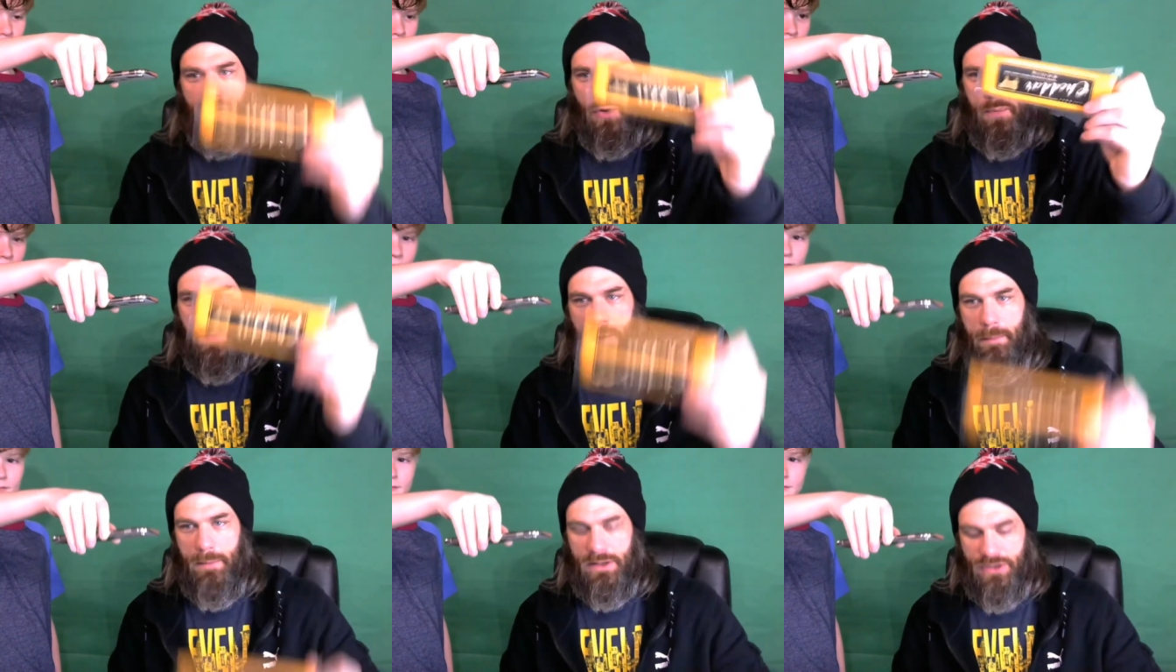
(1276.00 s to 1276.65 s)
Open
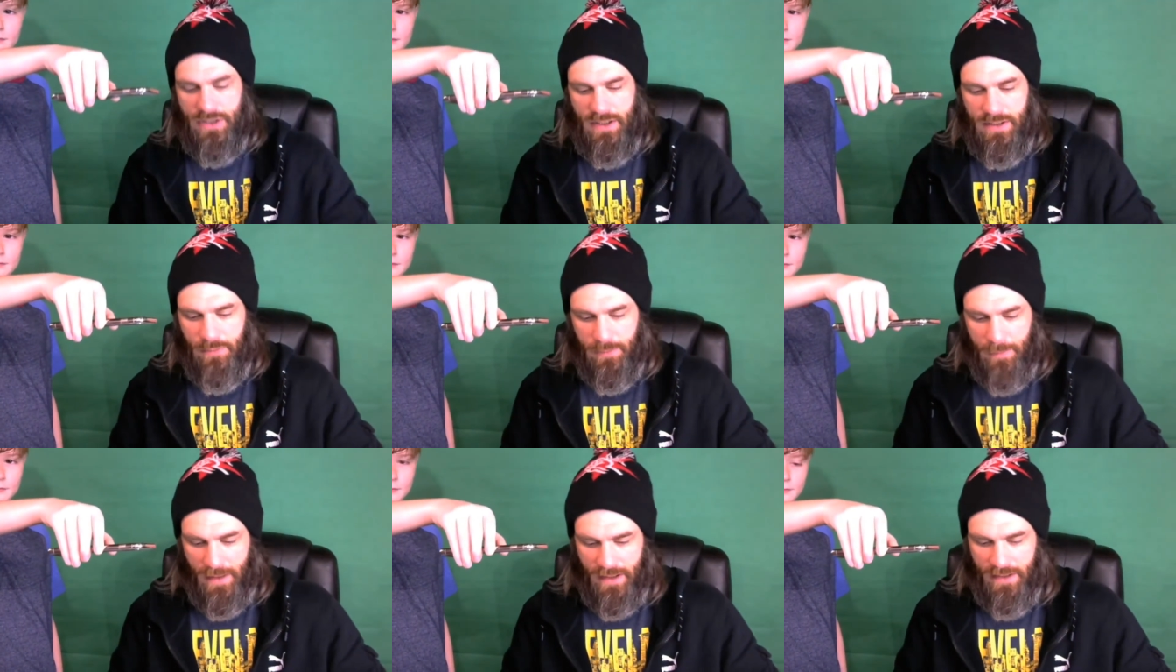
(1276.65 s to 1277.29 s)
up my cheese
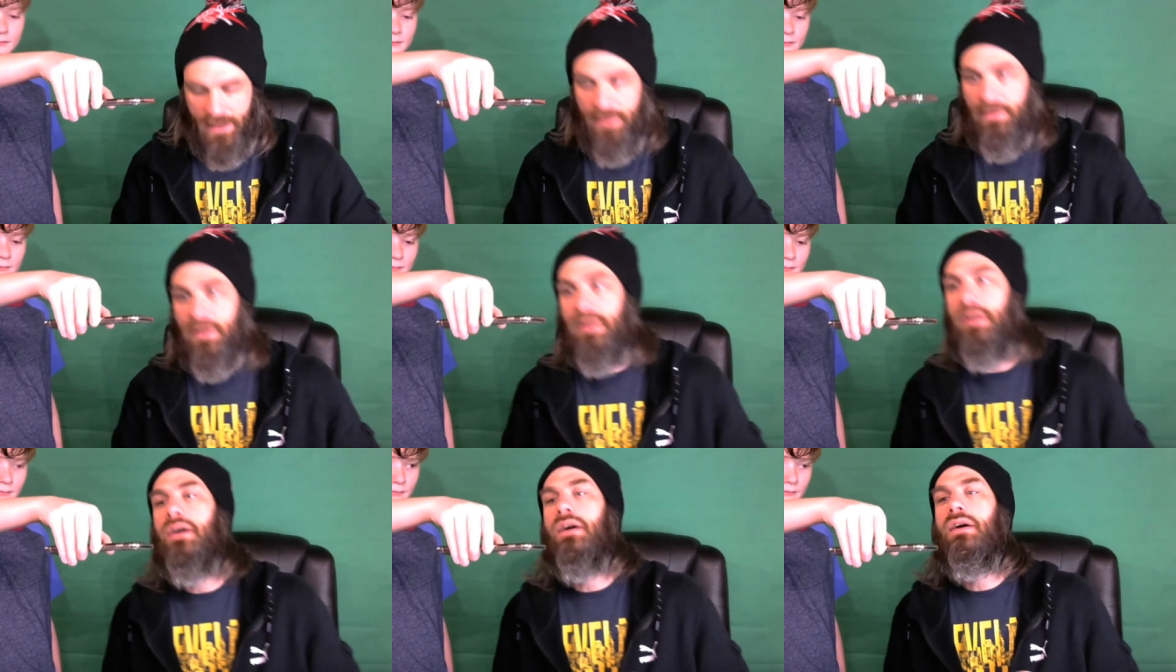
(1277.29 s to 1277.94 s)
with my
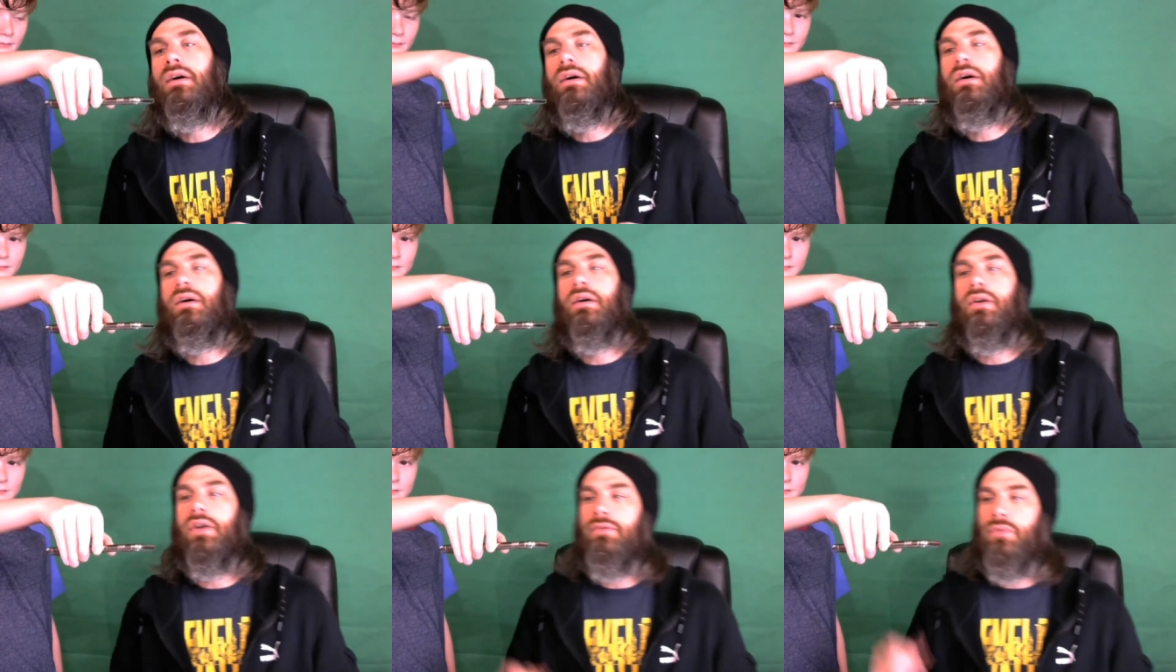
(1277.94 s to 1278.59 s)
cleaver?
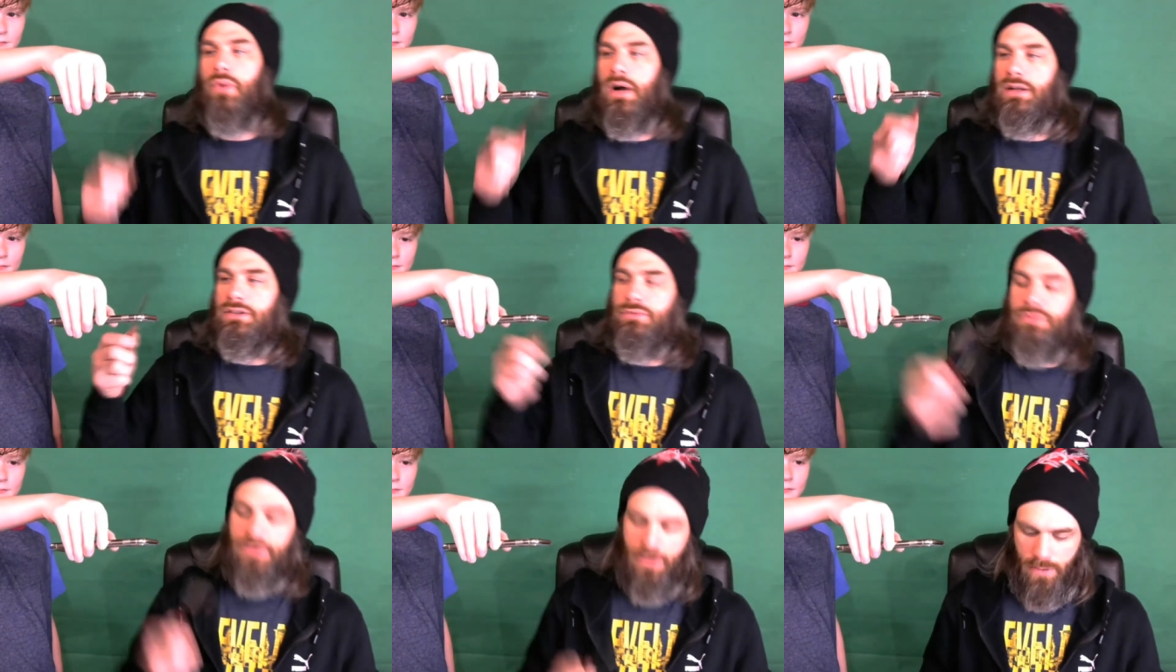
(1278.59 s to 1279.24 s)
Or even
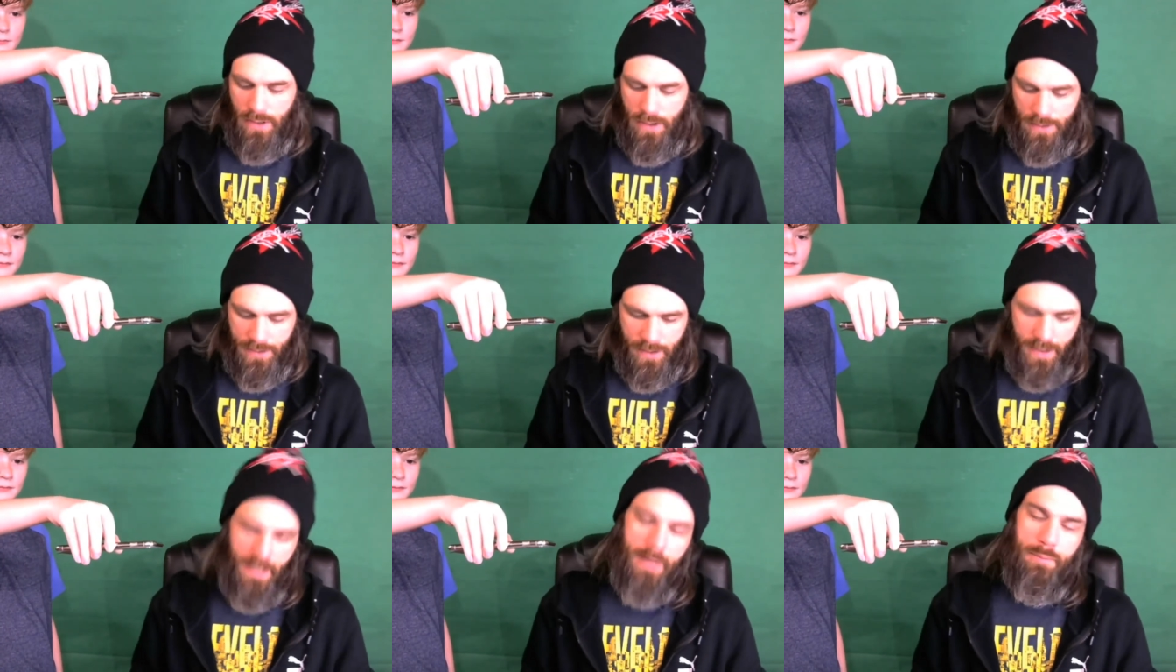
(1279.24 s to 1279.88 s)
watching what's going on
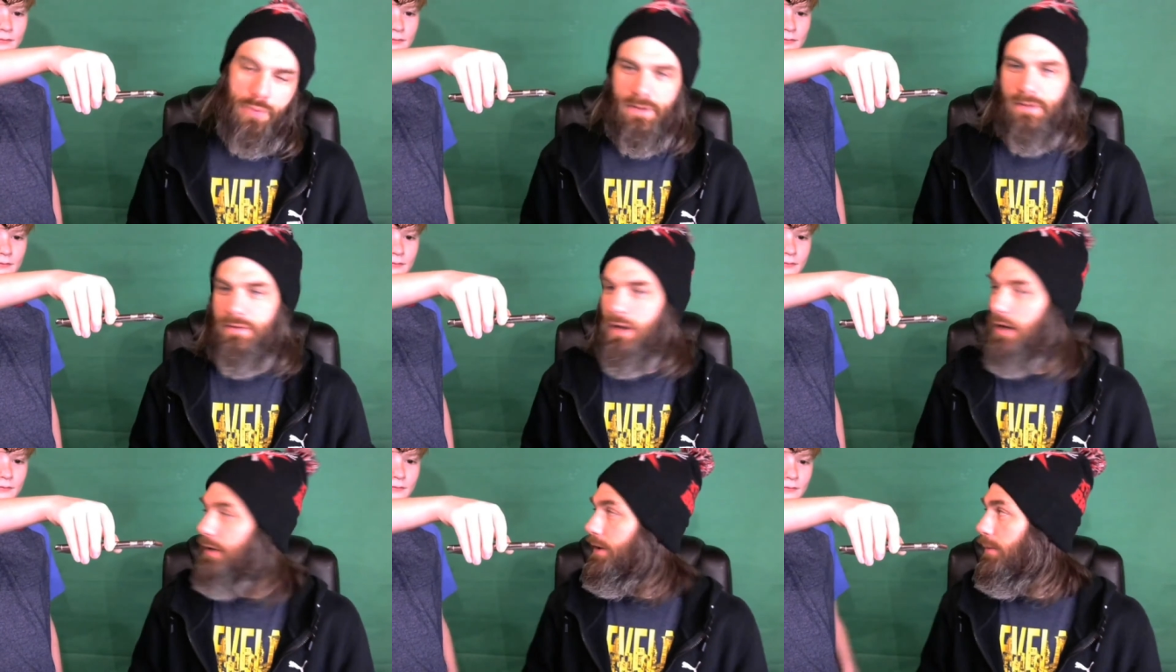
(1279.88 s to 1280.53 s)
here? I gotta put this on here,